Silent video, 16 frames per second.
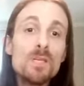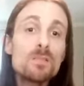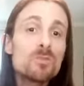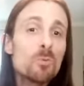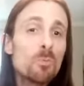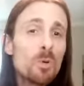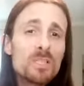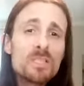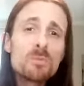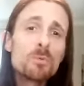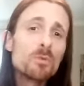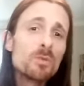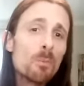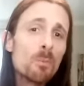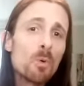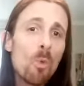So
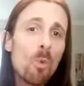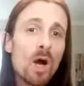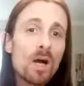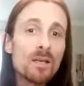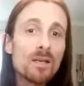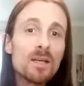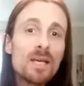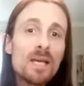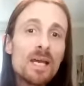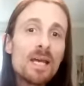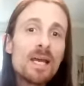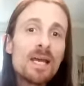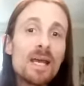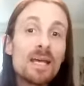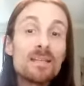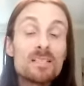principle number one,
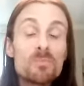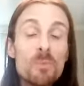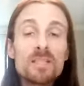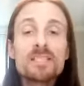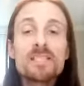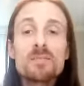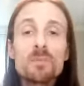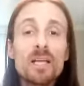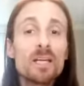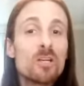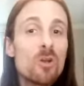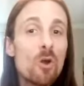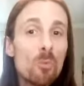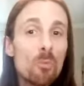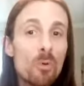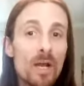and this might seem like a
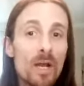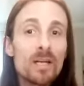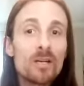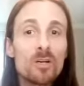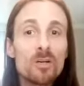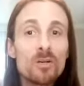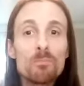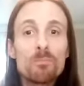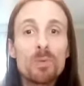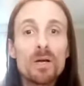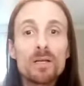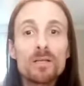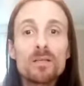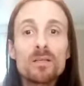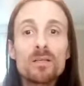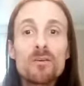no-brainer,
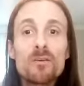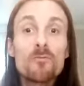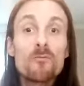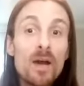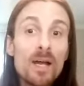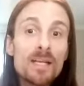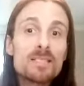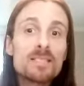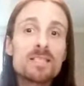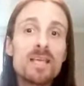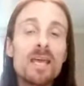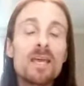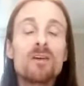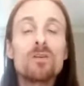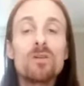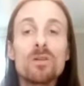but find a
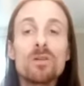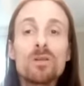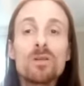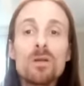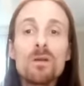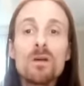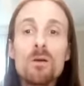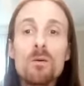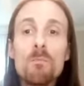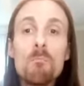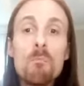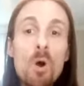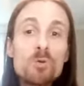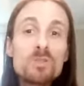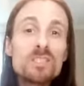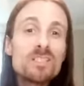scale.
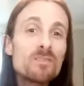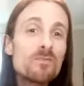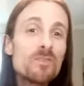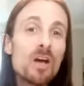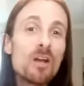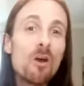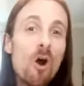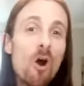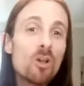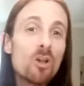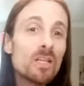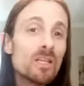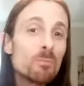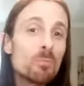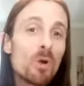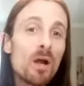Most, if not all,
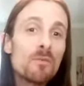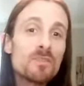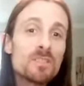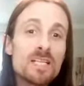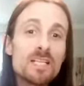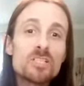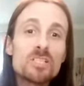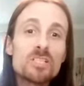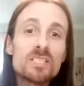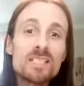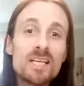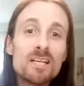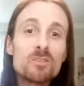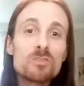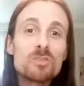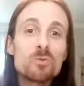improvisation
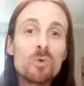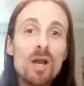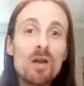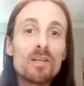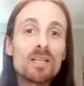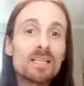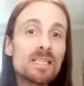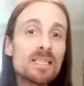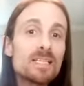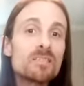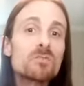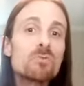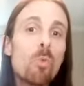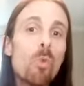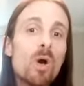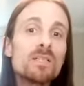centers around at
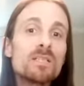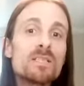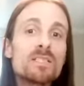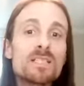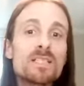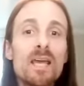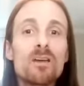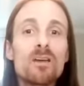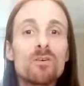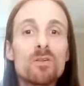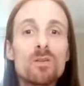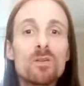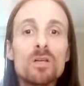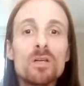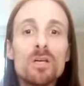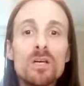least one scale.
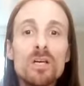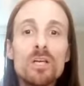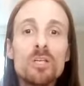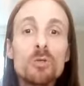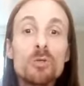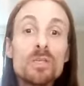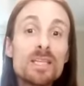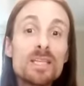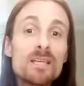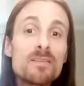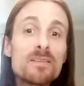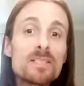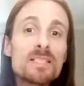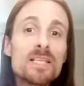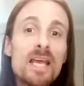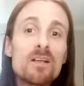You can think of
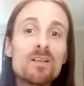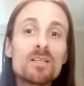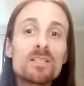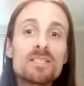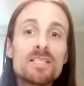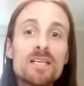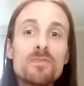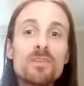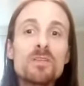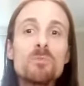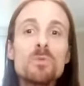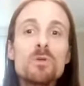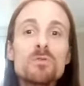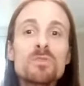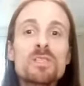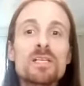the scale as giving the
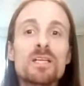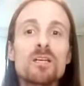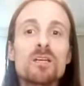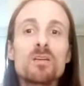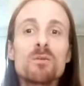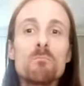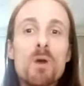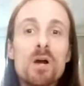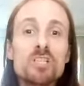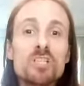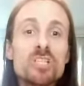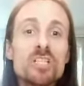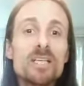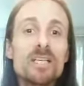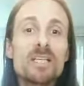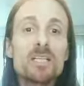music
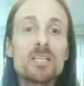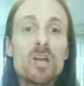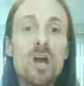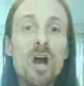much needed